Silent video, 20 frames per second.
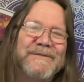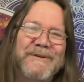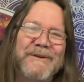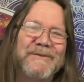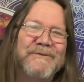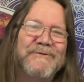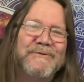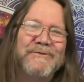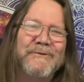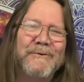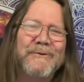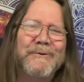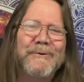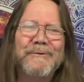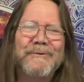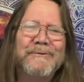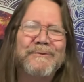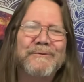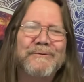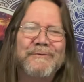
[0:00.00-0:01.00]

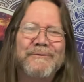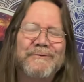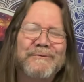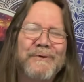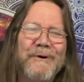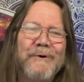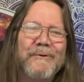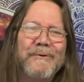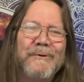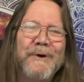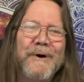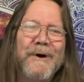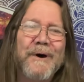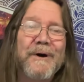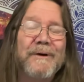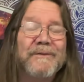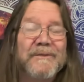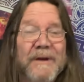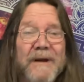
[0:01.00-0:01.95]
t-shirts, tarot decks,